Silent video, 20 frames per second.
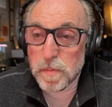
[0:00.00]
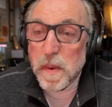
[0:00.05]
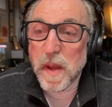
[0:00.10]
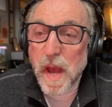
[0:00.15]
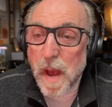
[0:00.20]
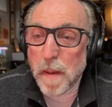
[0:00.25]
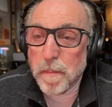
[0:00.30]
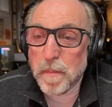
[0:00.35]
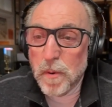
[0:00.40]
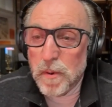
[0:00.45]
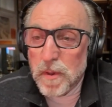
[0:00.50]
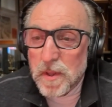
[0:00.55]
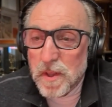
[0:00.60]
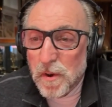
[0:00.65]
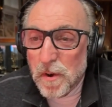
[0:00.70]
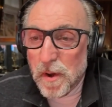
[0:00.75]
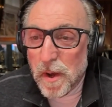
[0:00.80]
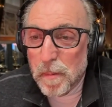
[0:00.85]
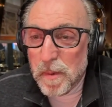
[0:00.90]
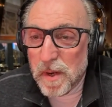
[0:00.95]
happy with the
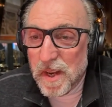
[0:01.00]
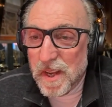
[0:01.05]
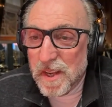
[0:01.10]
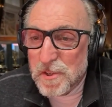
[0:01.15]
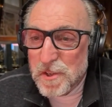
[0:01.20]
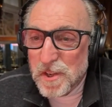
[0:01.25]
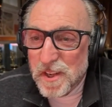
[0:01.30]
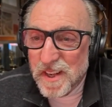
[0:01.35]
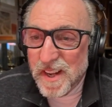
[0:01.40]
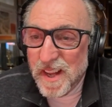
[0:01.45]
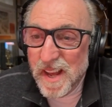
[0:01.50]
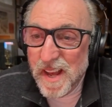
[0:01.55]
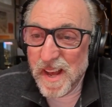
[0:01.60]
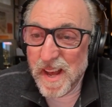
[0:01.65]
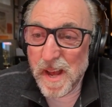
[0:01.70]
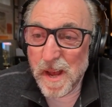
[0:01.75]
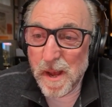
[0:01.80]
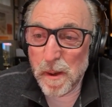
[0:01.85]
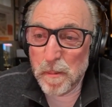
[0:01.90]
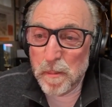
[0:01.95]
nomination.
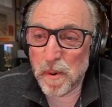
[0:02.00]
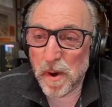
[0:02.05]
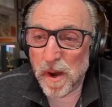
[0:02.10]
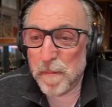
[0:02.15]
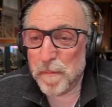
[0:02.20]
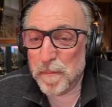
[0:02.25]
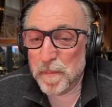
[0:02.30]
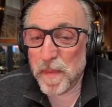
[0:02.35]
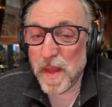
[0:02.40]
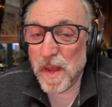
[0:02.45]
But